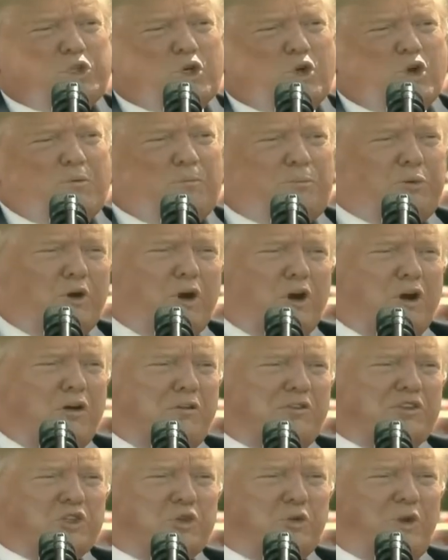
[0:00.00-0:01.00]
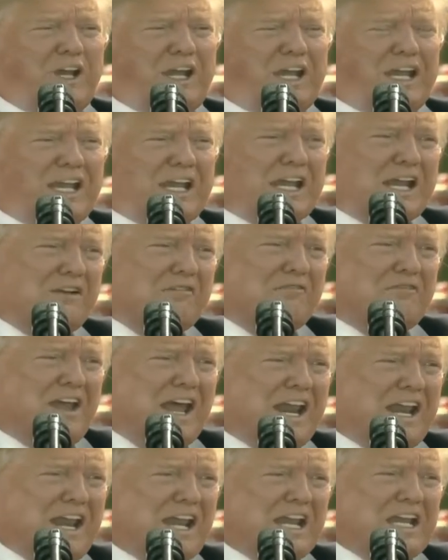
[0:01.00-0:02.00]
to improve screening and
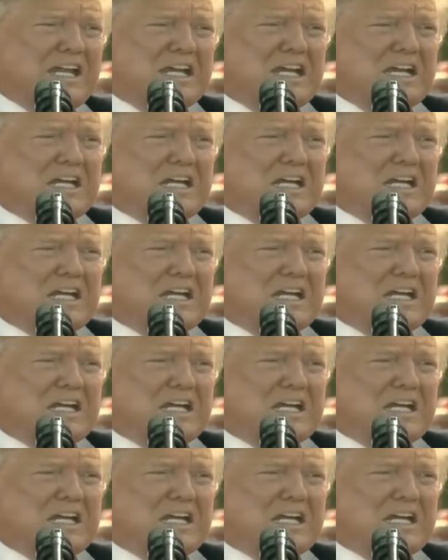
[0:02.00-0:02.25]
vetting